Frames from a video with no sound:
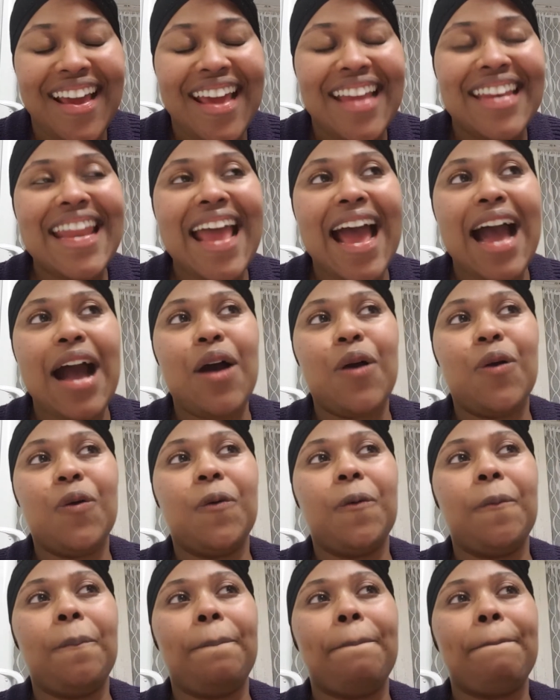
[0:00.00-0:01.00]

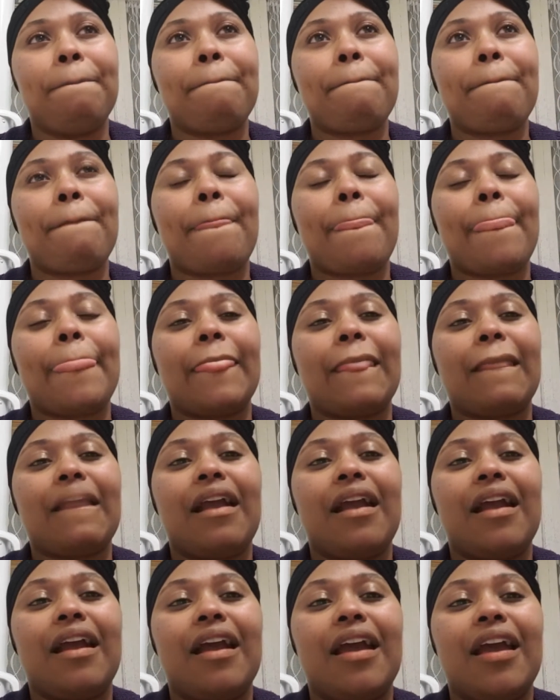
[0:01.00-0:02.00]
Now,
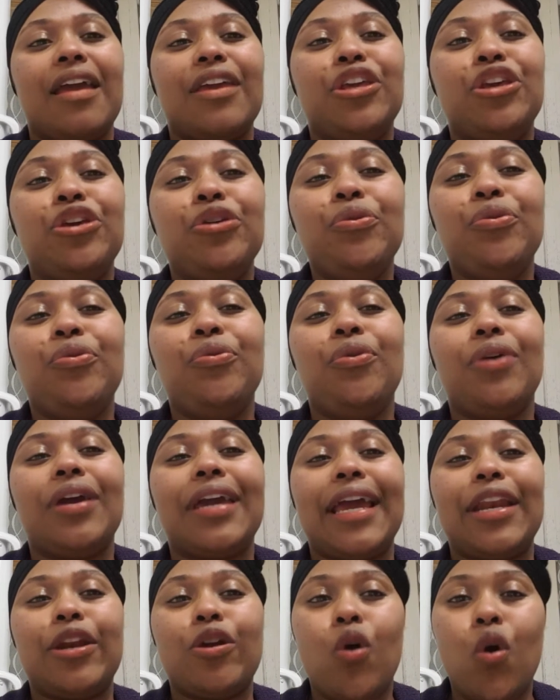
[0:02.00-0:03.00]
you
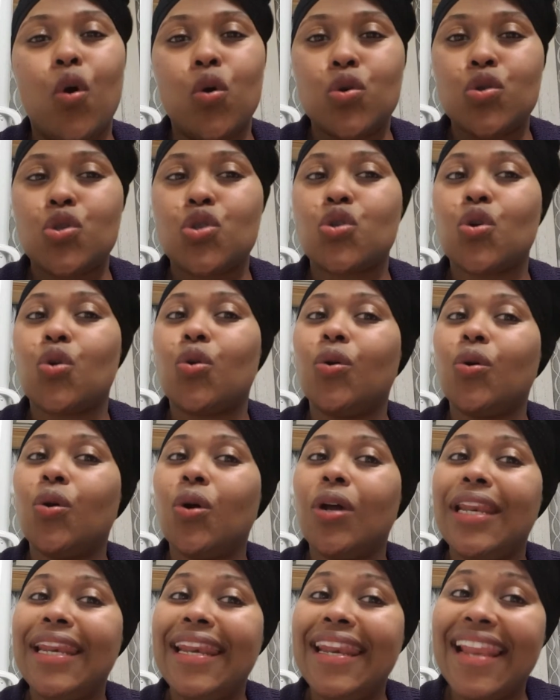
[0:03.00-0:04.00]
can also
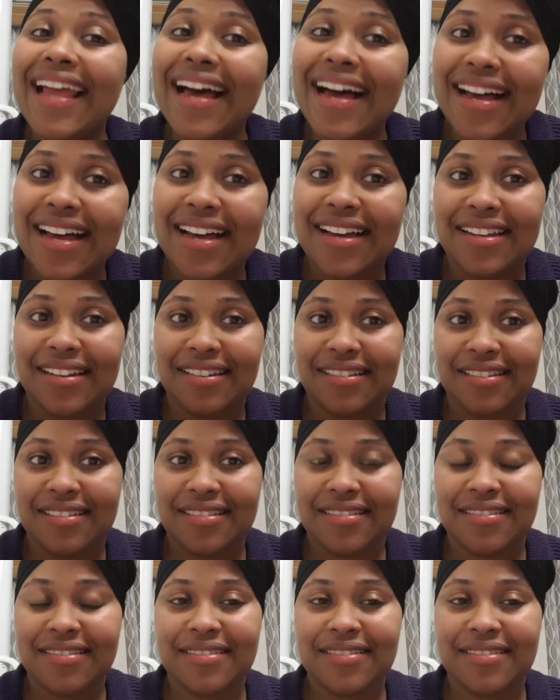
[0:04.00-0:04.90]
learn